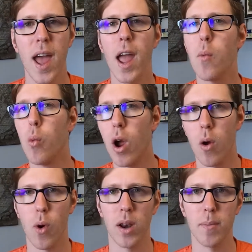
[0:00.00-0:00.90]
and
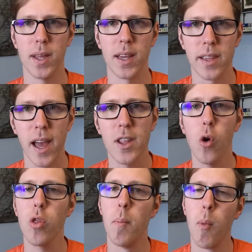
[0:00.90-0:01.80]
where I want to be. Because I
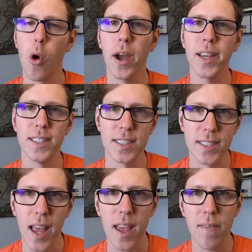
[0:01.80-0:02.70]
know the more I can
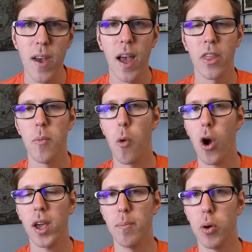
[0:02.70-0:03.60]
save, the
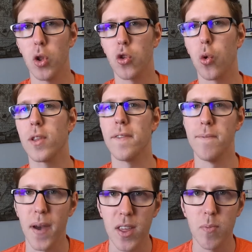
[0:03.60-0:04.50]
more I can put towards
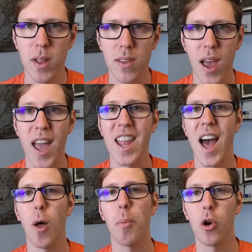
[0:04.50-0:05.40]
investment and
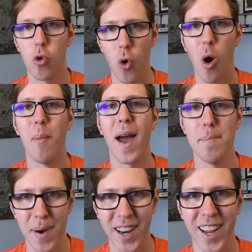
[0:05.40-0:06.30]
help grow my
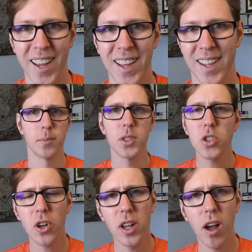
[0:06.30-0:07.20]
money.
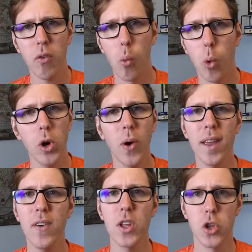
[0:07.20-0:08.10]
Starting off, what do I
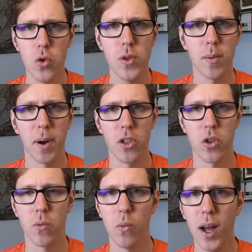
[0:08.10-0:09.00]
even use to
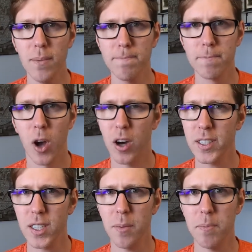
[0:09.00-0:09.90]
budget? Well,
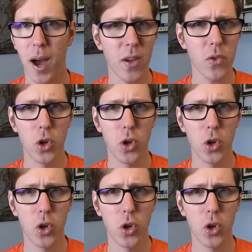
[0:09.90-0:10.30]
honestly, I use